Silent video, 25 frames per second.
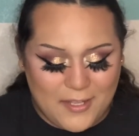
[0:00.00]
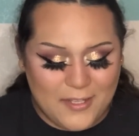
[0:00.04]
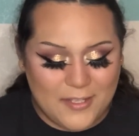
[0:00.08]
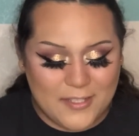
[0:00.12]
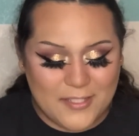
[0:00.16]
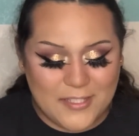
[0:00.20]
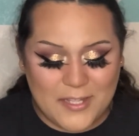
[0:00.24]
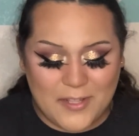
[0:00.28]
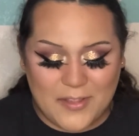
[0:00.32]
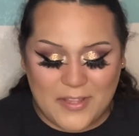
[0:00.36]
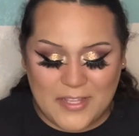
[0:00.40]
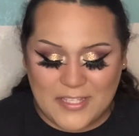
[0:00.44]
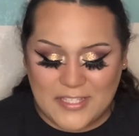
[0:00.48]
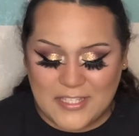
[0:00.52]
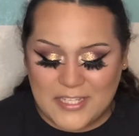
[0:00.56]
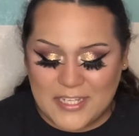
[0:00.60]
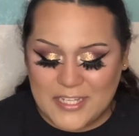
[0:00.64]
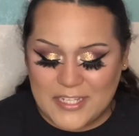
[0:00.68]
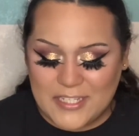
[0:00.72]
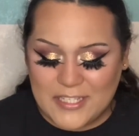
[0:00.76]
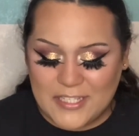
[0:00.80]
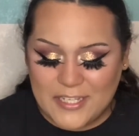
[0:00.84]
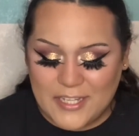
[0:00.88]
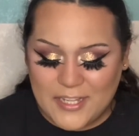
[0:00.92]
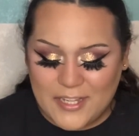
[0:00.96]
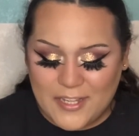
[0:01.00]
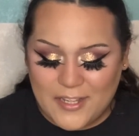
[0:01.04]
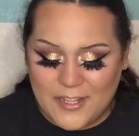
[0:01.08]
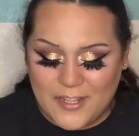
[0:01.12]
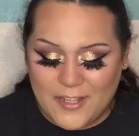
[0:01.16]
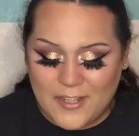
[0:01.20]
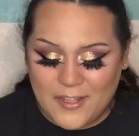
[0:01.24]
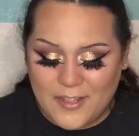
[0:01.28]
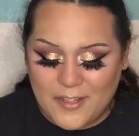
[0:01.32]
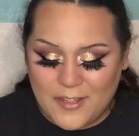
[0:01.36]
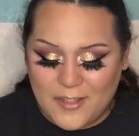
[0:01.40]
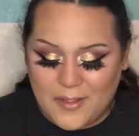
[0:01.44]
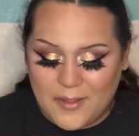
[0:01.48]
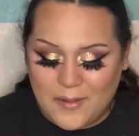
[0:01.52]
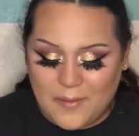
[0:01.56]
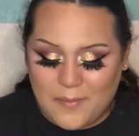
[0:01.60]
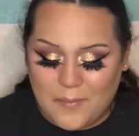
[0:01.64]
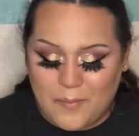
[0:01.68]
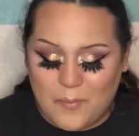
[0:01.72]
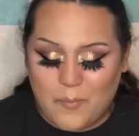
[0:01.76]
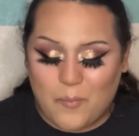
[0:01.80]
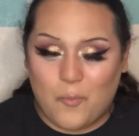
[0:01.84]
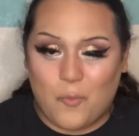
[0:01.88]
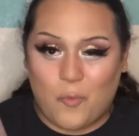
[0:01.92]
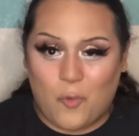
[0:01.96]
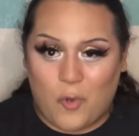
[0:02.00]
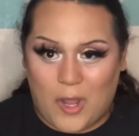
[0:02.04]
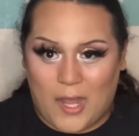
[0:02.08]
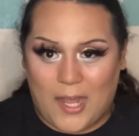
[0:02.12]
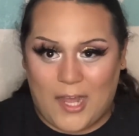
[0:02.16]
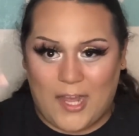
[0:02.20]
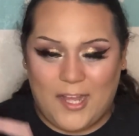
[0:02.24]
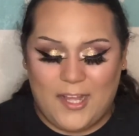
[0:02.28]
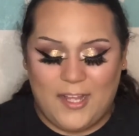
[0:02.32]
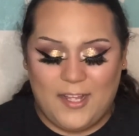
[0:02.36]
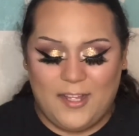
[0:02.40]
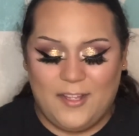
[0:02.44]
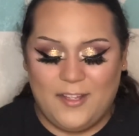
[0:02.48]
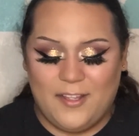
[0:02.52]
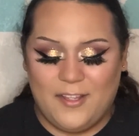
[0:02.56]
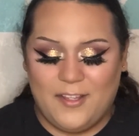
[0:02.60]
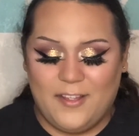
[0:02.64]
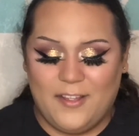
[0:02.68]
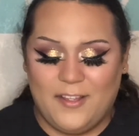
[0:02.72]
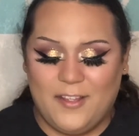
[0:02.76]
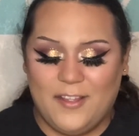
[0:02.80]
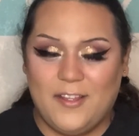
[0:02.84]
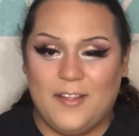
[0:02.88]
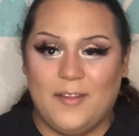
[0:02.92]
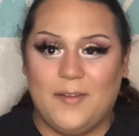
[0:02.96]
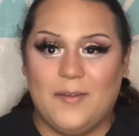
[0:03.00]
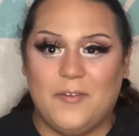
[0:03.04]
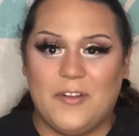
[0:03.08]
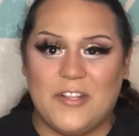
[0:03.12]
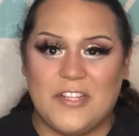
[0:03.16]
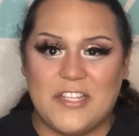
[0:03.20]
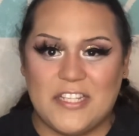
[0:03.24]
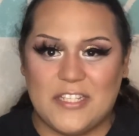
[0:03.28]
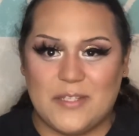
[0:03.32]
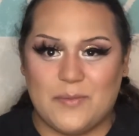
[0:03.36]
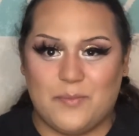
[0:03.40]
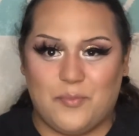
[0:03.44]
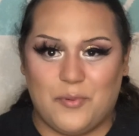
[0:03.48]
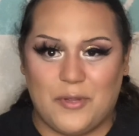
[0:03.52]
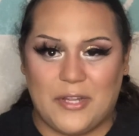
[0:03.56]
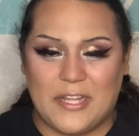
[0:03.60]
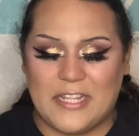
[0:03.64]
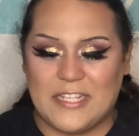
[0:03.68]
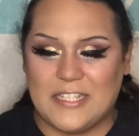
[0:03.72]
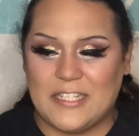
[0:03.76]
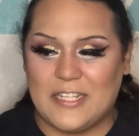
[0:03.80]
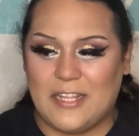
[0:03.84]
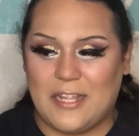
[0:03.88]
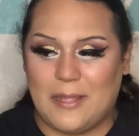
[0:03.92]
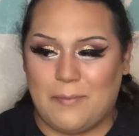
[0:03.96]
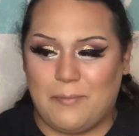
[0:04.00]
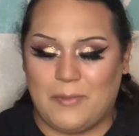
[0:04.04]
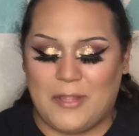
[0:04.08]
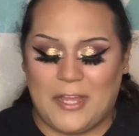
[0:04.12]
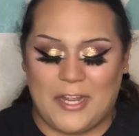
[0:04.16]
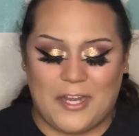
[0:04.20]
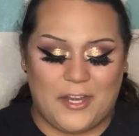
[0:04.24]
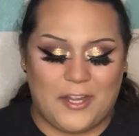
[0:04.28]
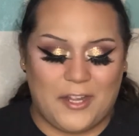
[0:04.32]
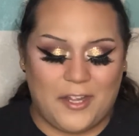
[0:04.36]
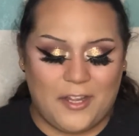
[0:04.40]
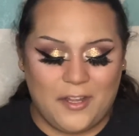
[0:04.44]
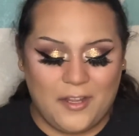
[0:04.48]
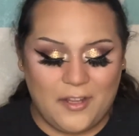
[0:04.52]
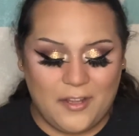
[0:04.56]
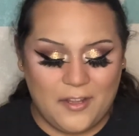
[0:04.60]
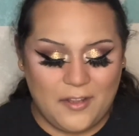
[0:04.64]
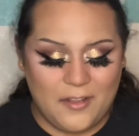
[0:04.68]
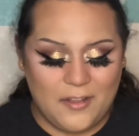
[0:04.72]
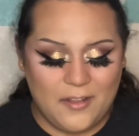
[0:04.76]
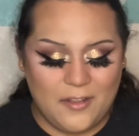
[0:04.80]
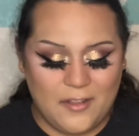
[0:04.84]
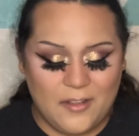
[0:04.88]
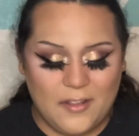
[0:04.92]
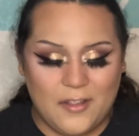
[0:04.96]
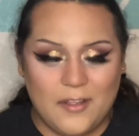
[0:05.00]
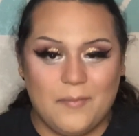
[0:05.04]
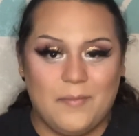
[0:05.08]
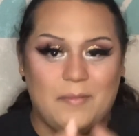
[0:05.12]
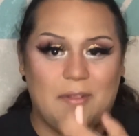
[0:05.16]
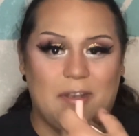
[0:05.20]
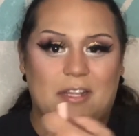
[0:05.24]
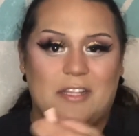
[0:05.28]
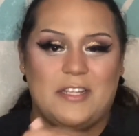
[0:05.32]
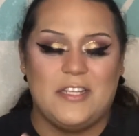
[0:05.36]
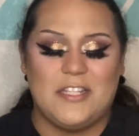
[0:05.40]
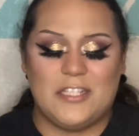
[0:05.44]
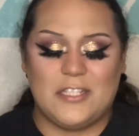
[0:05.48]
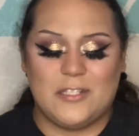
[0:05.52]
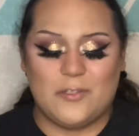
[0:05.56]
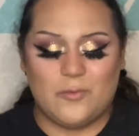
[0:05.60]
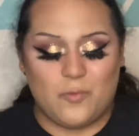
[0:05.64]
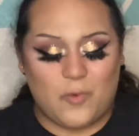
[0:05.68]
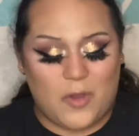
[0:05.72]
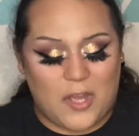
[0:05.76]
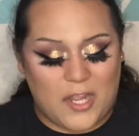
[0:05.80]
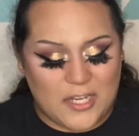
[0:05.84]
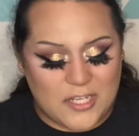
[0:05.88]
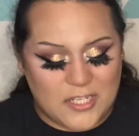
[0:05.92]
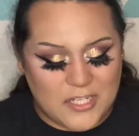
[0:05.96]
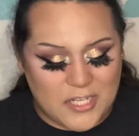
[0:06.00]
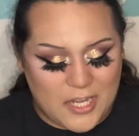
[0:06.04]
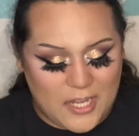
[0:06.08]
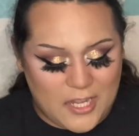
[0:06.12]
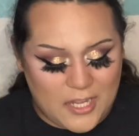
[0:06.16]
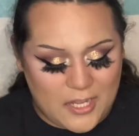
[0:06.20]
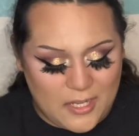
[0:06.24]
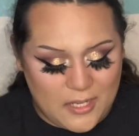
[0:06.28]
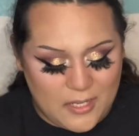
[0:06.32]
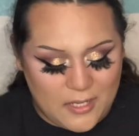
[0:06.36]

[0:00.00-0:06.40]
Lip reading: So this is Moi, which is Breeze lip liner. I'm gonna just swatch it.